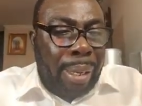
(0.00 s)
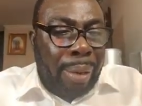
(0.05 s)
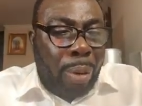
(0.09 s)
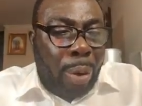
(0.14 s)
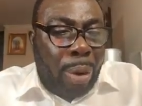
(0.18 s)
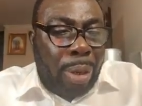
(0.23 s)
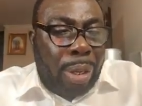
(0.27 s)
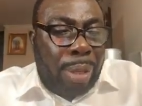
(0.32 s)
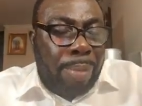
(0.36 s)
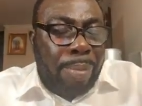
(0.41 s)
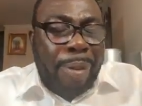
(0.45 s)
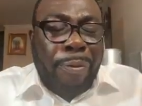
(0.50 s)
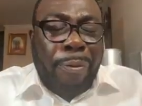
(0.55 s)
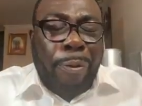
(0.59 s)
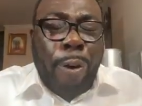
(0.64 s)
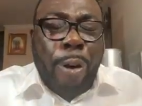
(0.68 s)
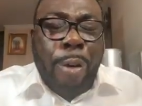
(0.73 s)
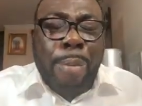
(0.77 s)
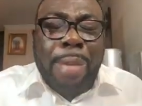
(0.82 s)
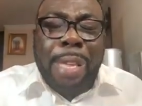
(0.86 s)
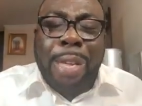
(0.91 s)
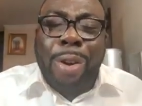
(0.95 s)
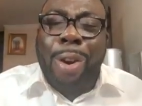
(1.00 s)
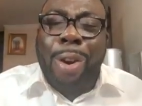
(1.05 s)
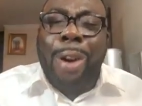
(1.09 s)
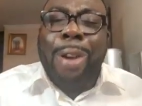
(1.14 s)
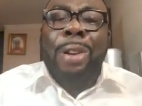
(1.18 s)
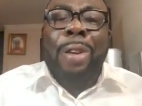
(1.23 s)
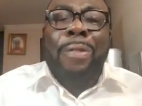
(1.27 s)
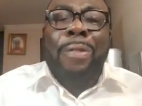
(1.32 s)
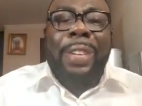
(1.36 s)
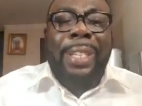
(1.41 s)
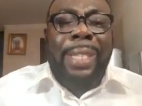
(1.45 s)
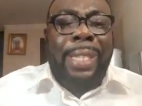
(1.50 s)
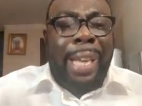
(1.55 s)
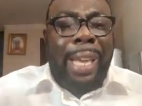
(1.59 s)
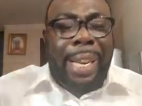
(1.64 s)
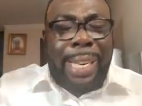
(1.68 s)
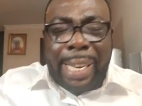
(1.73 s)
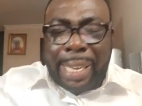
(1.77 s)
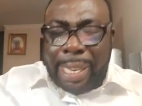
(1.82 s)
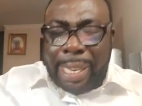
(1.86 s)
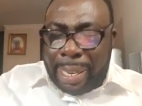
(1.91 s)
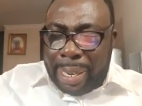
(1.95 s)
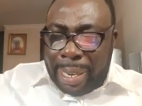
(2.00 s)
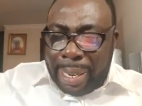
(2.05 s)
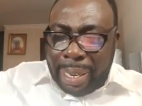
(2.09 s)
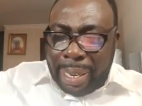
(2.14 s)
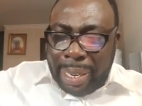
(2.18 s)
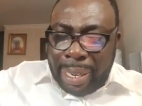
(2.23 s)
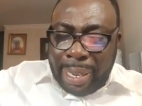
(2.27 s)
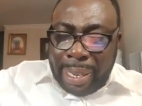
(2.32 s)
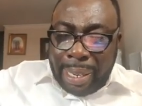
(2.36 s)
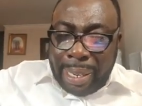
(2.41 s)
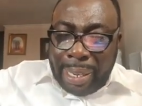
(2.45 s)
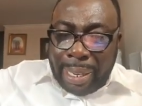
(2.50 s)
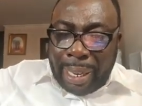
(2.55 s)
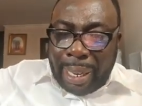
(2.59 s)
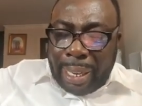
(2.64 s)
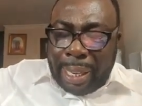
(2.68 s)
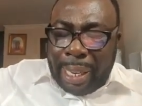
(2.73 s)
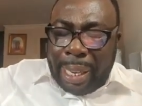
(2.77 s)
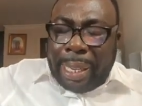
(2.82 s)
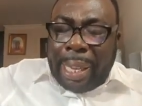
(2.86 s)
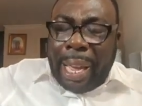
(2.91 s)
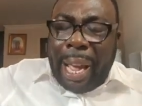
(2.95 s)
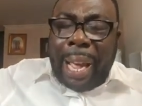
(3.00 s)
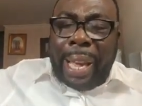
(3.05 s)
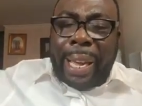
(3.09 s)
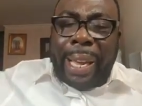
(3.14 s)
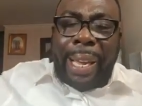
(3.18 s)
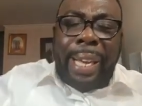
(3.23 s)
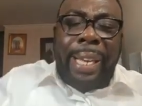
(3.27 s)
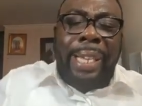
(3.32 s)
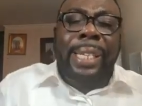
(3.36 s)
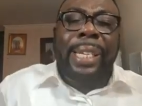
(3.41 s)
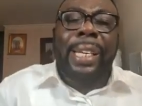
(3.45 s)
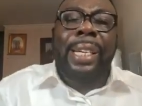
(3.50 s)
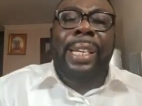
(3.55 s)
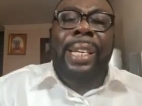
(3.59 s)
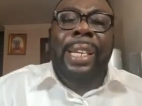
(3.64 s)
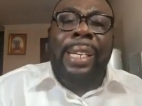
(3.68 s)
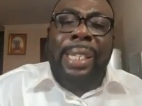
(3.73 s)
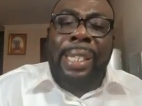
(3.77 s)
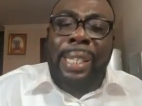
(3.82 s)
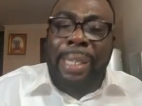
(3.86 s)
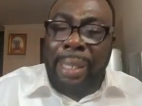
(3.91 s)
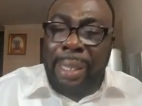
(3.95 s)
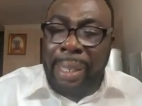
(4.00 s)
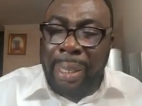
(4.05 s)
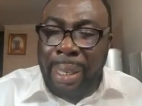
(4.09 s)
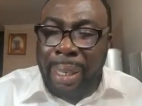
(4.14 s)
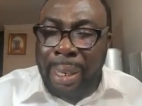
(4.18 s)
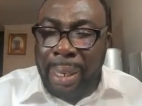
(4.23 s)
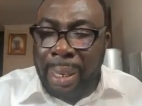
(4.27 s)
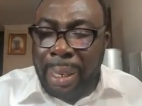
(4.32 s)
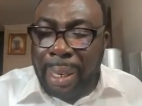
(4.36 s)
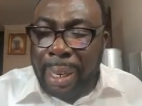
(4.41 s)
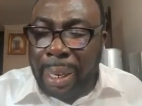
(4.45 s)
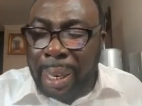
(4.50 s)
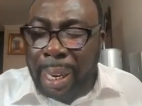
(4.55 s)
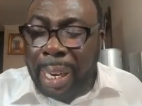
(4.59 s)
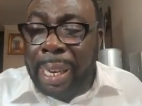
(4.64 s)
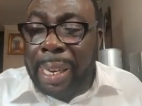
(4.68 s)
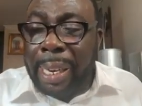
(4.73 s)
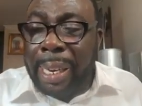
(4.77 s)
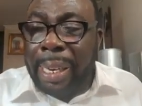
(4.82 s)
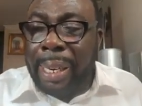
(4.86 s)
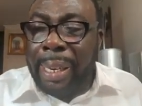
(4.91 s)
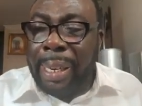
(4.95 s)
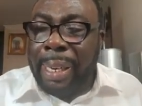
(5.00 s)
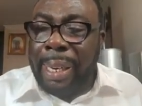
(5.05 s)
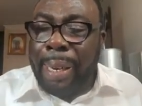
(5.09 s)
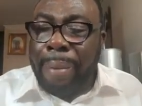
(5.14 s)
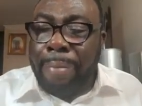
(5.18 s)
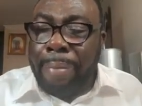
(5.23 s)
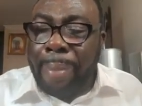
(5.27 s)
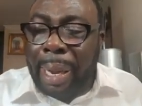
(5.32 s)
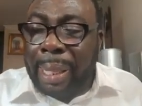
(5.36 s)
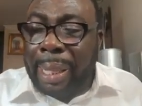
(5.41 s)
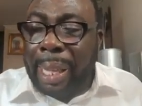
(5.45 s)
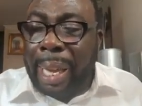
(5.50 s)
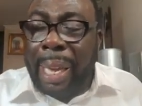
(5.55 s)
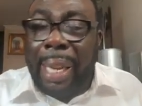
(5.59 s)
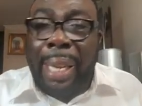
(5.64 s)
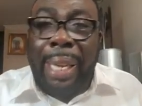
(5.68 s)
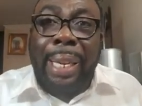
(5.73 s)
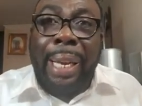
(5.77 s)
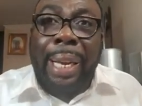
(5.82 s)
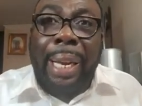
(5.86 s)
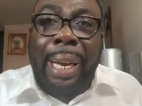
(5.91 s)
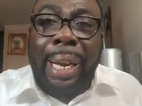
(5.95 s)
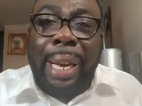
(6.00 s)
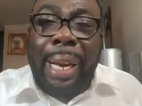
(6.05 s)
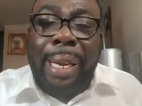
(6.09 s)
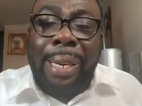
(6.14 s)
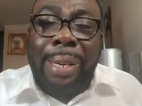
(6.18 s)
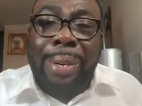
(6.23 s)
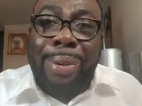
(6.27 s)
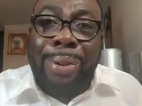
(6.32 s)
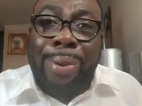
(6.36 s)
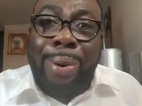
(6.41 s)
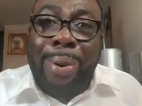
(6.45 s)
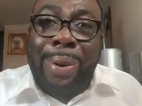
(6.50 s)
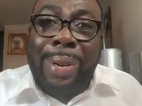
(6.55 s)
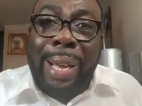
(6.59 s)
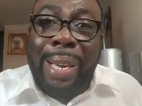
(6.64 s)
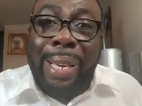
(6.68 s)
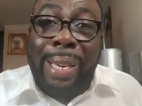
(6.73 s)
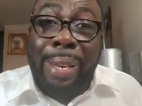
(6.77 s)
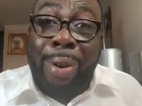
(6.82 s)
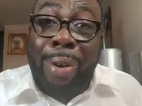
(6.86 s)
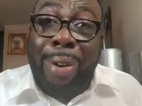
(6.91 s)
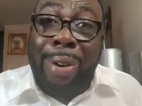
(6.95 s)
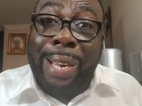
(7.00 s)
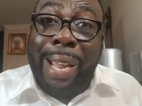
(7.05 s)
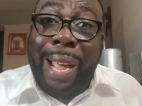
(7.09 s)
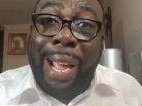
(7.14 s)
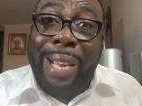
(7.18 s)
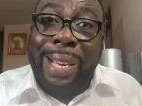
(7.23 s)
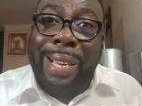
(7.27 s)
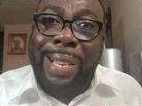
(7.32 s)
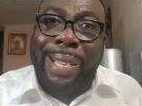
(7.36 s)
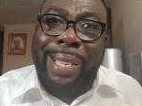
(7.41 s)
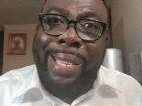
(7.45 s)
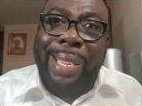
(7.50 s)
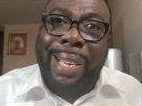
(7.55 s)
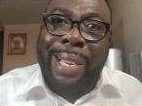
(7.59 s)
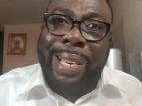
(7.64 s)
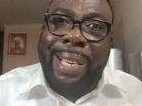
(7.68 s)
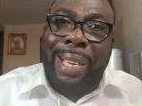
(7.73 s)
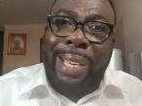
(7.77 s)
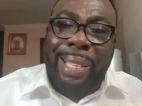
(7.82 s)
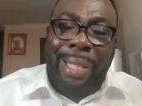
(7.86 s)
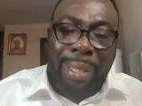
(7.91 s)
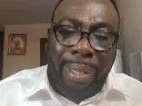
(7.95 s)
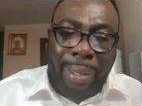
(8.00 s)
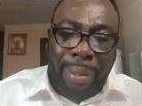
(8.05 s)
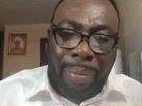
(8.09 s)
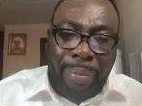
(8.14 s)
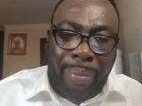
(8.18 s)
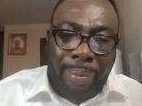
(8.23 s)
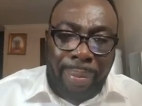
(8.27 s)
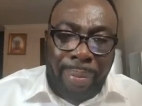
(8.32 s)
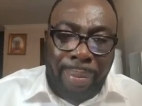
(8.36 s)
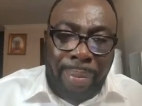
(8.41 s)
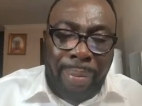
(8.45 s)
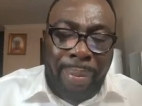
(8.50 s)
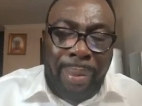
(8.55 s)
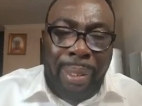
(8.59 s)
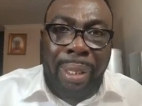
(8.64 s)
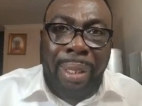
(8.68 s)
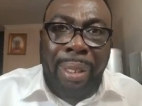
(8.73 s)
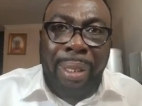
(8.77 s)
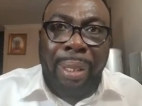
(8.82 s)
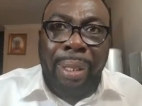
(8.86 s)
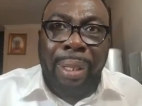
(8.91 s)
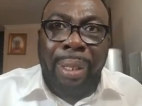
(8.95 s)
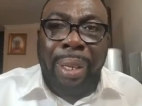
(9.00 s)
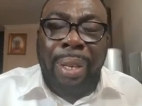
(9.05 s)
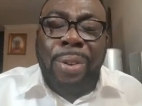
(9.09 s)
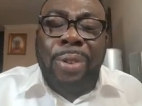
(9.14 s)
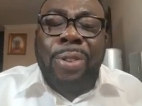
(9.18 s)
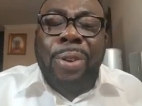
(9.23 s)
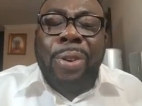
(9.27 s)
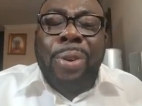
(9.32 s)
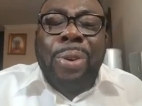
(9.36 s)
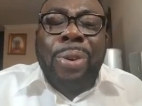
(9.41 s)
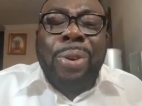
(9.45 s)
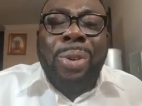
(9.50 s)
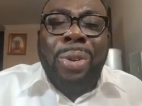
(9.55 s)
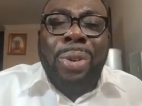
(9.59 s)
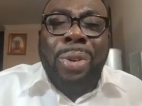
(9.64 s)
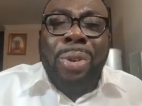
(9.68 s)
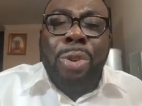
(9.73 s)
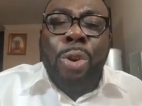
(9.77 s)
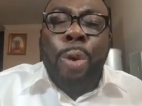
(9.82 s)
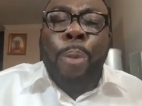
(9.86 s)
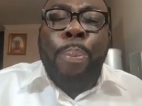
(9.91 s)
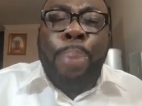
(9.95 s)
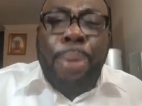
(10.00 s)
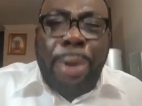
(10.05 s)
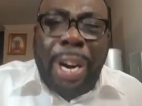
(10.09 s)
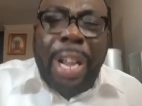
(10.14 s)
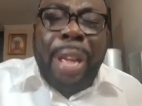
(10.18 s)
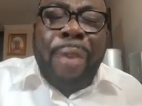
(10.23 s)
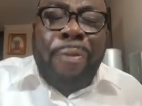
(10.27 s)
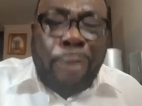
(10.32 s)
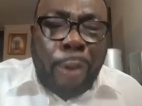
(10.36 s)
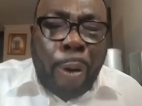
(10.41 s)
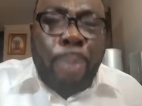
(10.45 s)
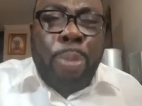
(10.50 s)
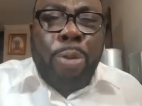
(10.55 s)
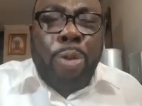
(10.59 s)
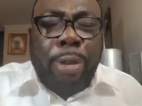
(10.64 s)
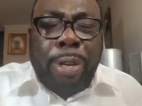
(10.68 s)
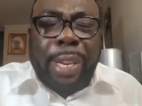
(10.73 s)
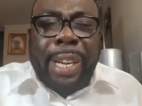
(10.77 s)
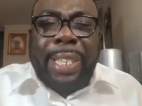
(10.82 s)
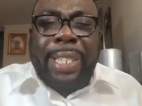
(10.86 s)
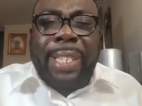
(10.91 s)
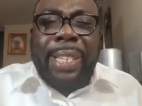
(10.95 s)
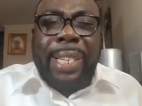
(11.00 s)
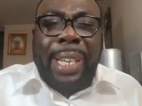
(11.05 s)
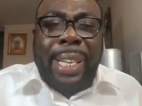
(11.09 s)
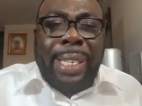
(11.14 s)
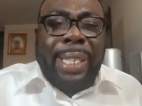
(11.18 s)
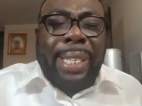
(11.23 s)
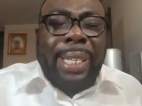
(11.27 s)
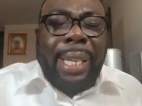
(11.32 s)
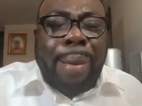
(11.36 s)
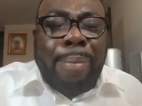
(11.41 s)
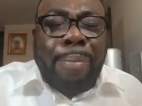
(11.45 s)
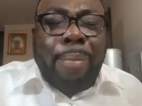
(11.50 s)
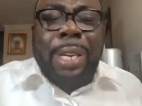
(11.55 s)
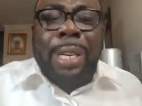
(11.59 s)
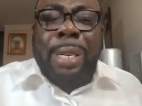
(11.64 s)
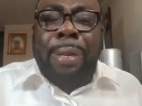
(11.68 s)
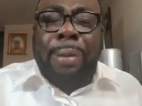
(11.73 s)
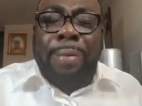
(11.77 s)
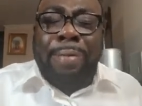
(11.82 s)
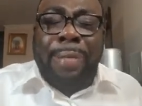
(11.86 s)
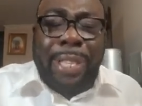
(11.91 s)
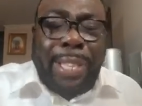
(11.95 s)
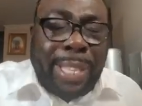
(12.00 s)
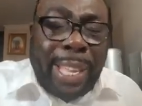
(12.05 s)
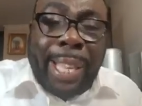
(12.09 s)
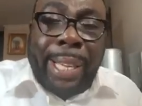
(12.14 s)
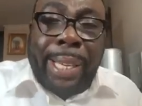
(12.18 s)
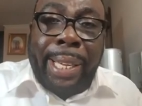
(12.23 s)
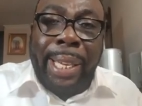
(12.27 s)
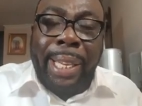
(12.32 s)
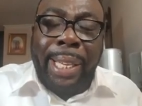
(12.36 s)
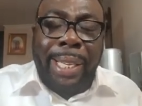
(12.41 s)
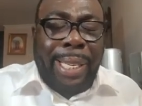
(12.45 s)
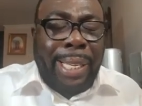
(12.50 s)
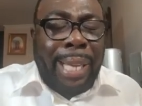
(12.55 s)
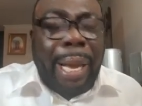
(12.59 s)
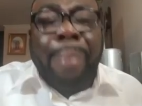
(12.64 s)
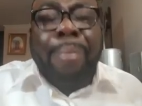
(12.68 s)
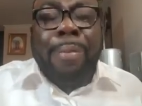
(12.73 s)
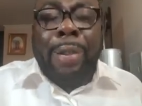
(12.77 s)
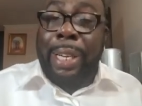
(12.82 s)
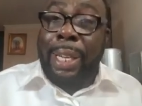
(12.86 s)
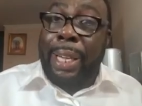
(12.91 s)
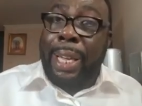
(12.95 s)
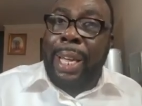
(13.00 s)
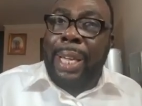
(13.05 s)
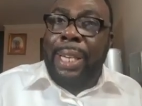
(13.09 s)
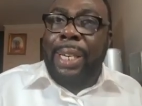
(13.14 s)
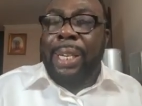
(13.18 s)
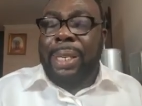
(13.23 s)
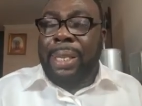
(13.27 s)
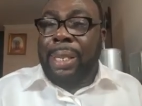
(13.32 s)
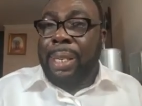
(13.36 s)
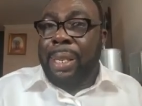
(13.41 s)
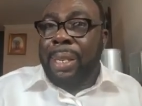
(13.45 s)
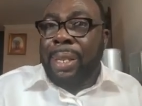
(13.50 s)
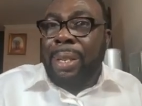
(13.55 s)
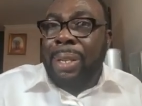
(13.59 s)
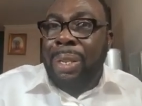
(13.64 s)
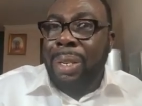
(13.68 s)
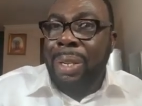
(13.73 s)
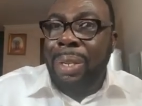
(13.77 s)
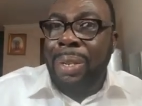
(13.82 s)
was before me. All of a sudden, this guy hit the lady. The lady, the mother, and the granddaughter, they all died instantly. And so you pray for protection that somebody's mistake, somebody's carelessness